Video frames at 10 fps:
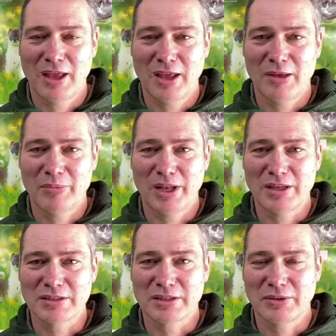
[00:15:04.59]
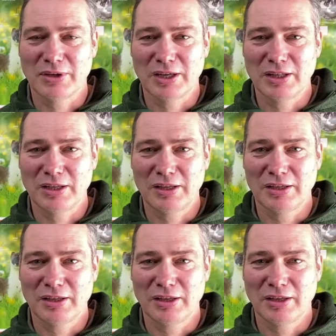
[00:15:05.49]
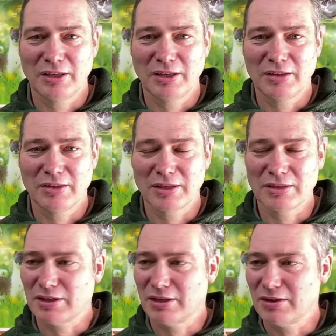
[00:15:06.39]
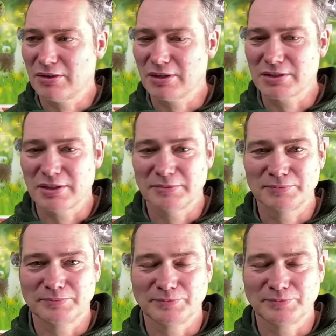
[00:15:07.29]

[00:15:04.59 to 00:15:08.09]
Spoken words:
Pellets are quite a clean thing, so I don't think so.